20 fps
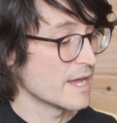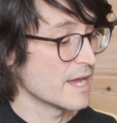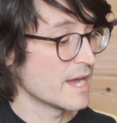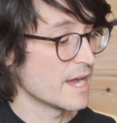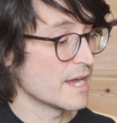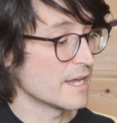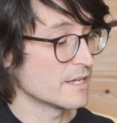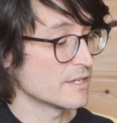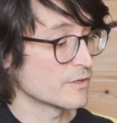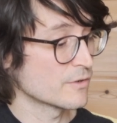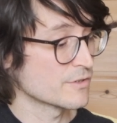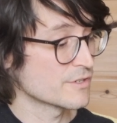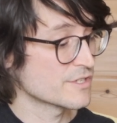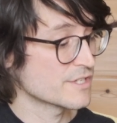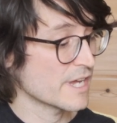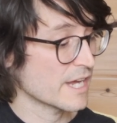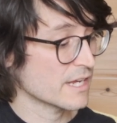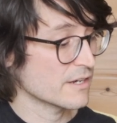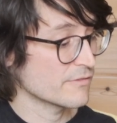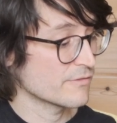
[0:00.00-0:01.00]
and your
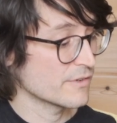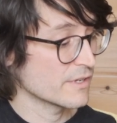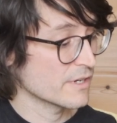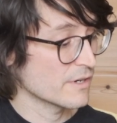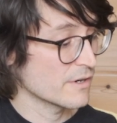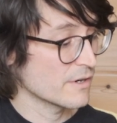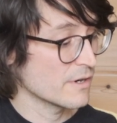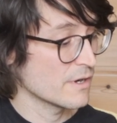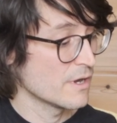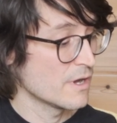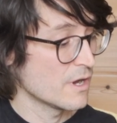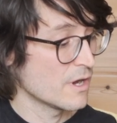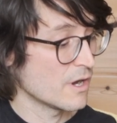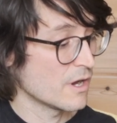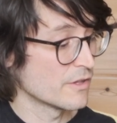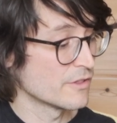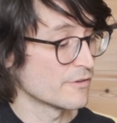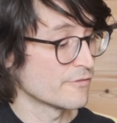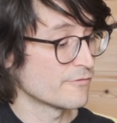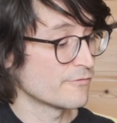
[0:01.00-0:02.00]
second finger
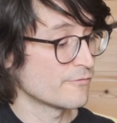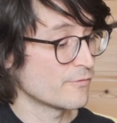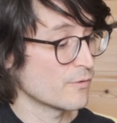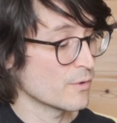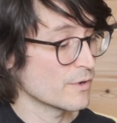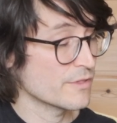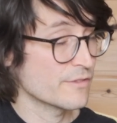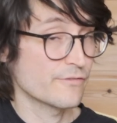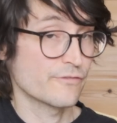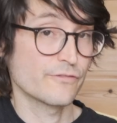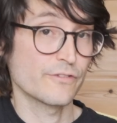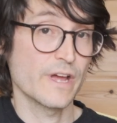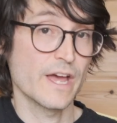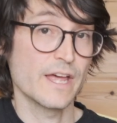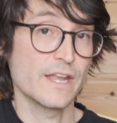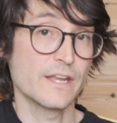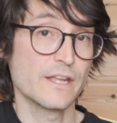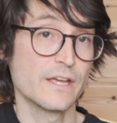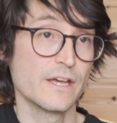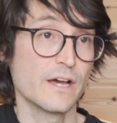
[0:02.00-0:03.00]
on the 4th
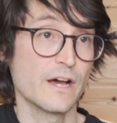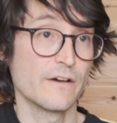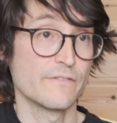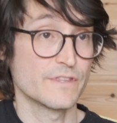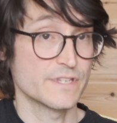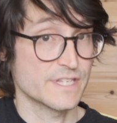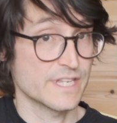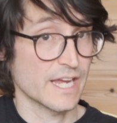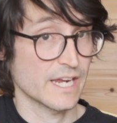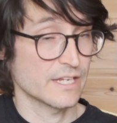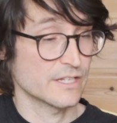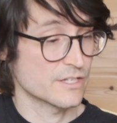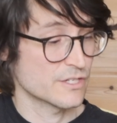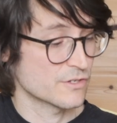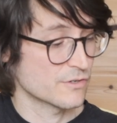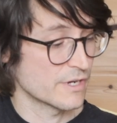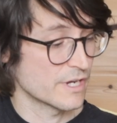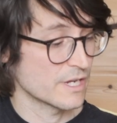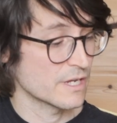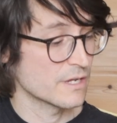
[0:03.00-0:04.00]
fret of the 2nd
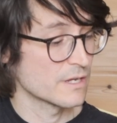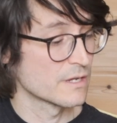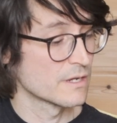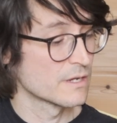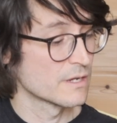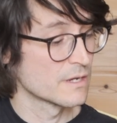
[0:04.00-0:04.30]
string.